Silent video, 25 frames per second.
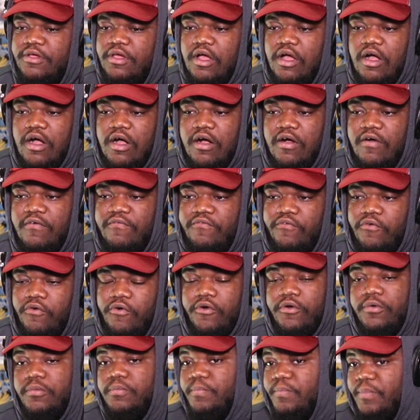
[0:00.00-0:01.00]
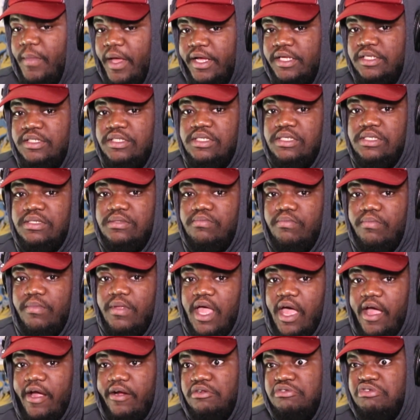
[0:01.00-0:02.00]
of, or nice
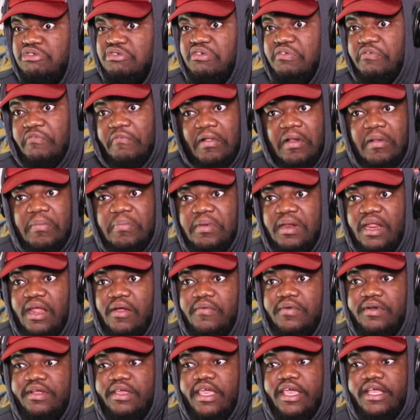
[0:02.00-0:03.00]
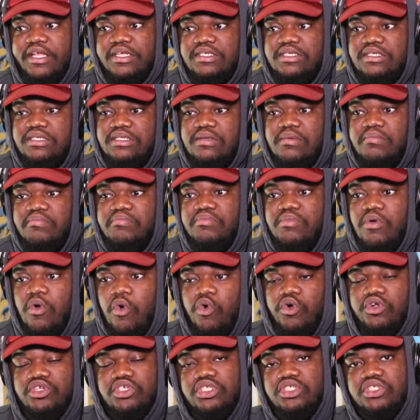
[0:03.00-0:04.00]
character development, I would guess. Some
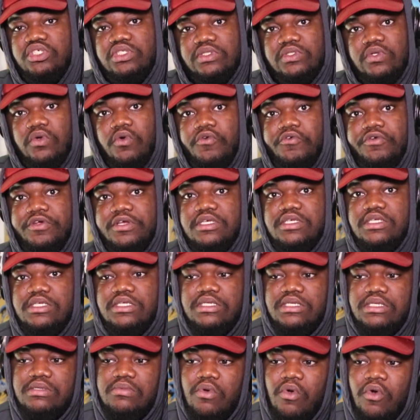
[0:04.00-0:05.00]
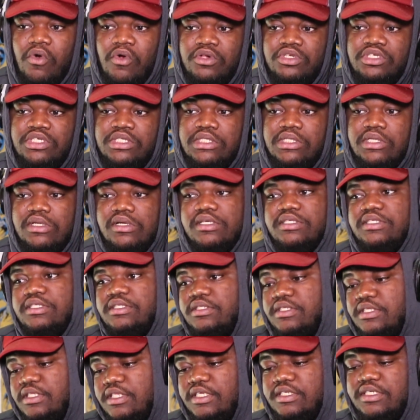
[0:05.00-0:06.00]
origin stories, some origin looks
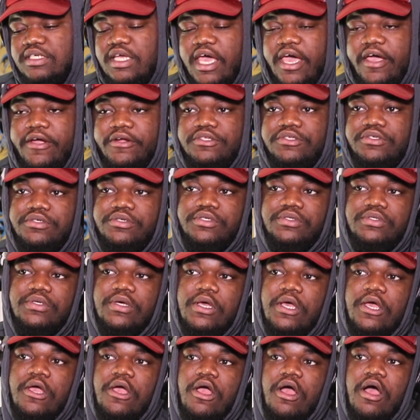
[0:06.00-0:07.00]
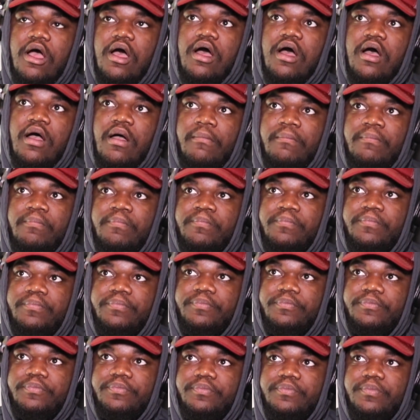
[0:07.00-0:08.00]
into these characters.
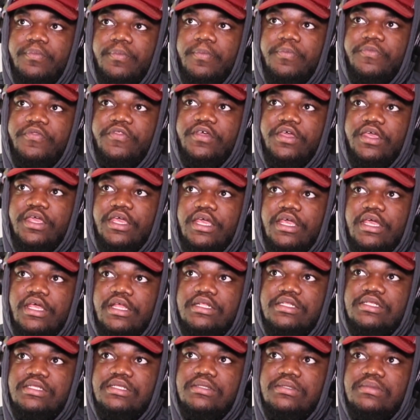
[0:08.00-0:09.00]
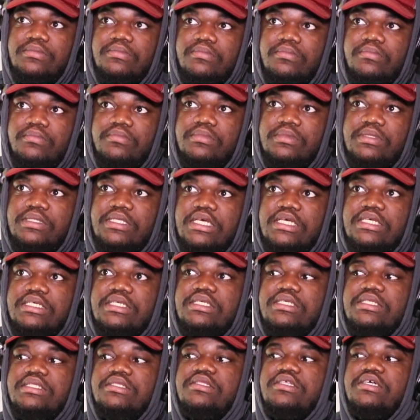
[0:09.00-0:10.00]
The
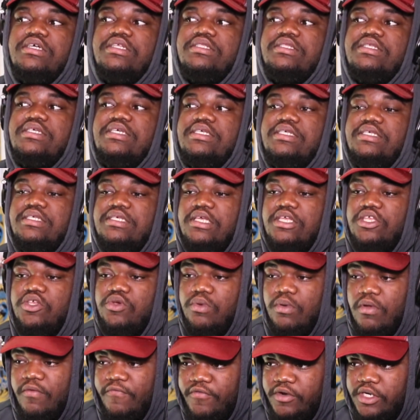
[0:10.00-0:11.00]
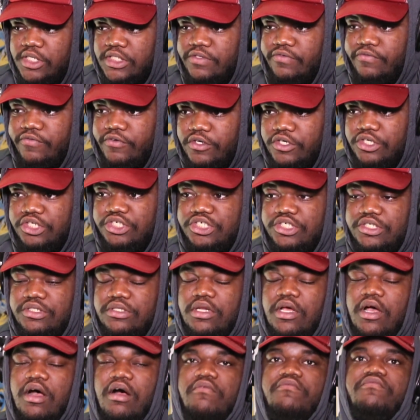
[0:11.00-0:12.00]
DC Universe
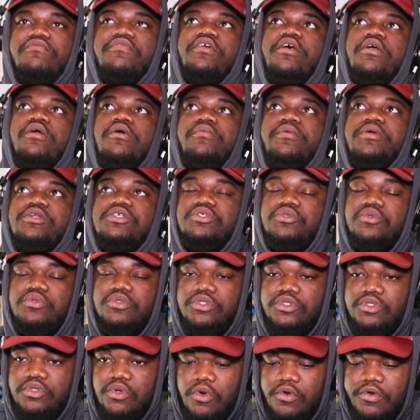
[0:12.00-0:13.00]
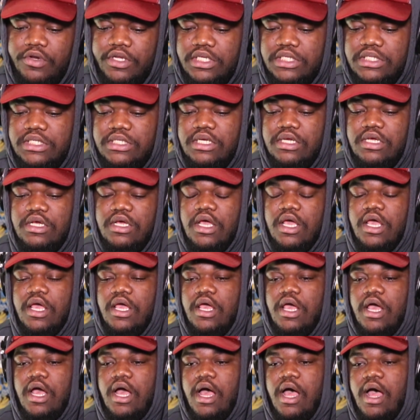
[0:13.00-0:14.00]
version of their original stories.
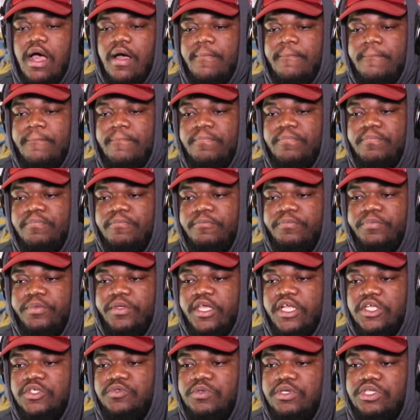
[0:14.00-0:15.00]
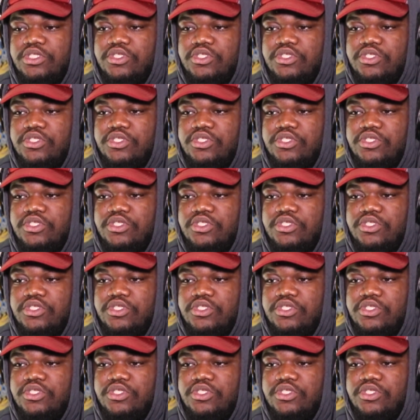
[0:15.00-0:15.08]
Because